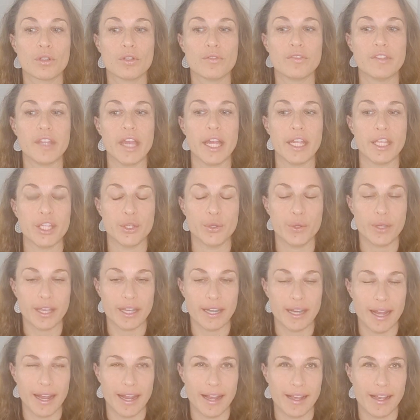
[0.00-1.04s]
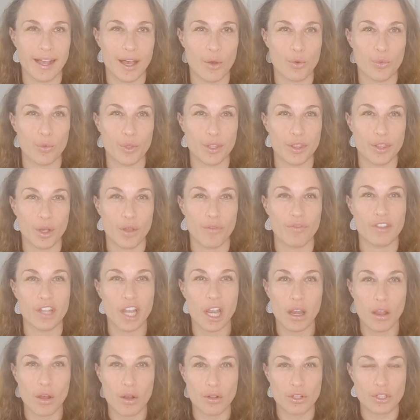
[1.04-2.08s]
that you can hang out with on
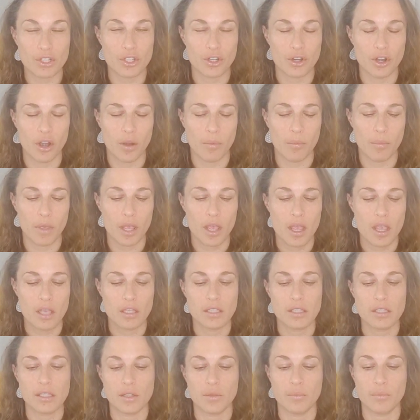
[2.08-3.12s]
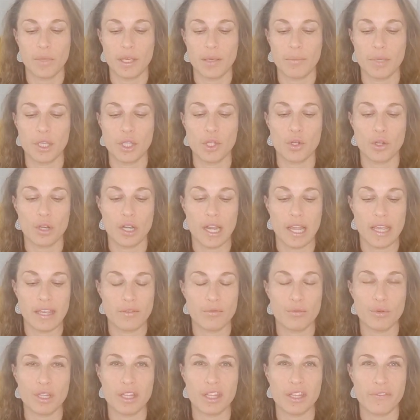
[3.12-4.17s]
the long term. So maybe you're like
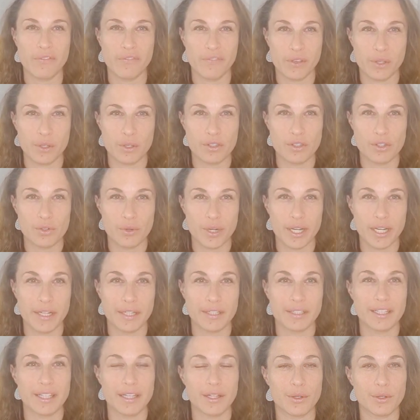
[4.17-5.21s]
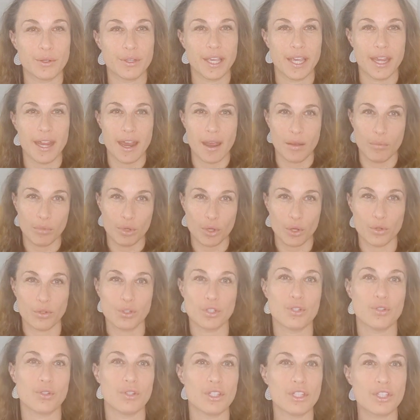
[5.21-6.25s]
really filtering, like, okay, I'm going
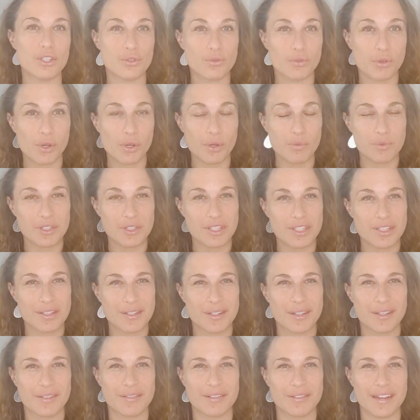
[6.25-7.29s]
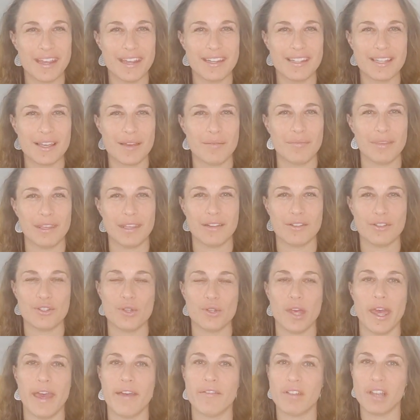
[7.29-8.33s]
to these groups, right? I'm here
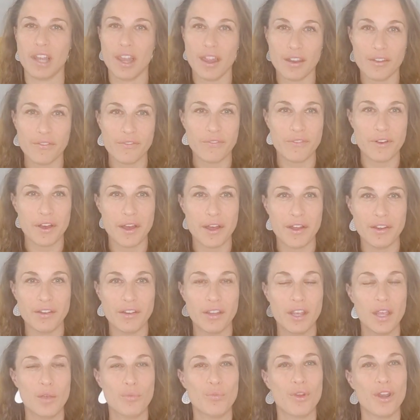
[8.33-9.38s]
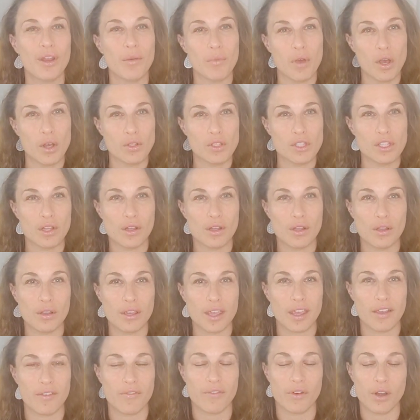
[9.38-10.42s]
to have a lot of fun, but I'm also
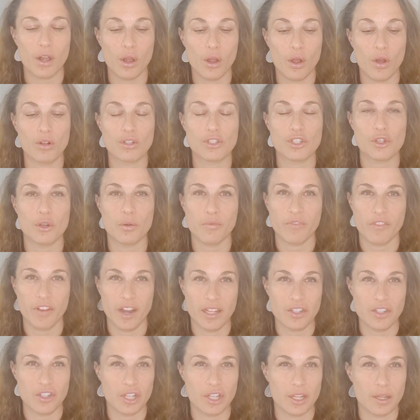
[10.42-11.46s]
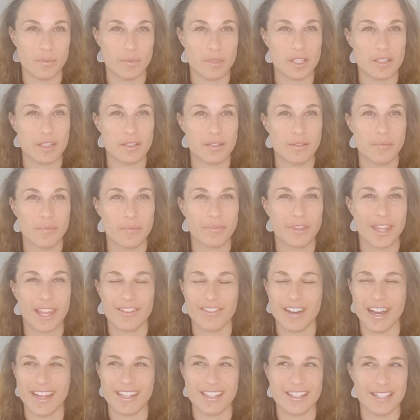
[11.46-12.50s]
looking for long term friendships,
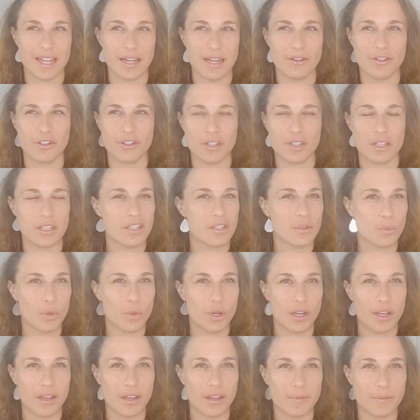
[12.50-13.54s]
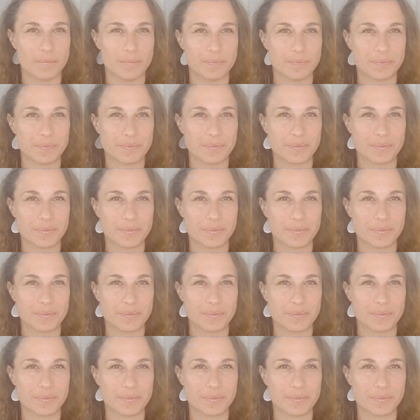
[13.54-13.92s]
right? Saturn doesn't want to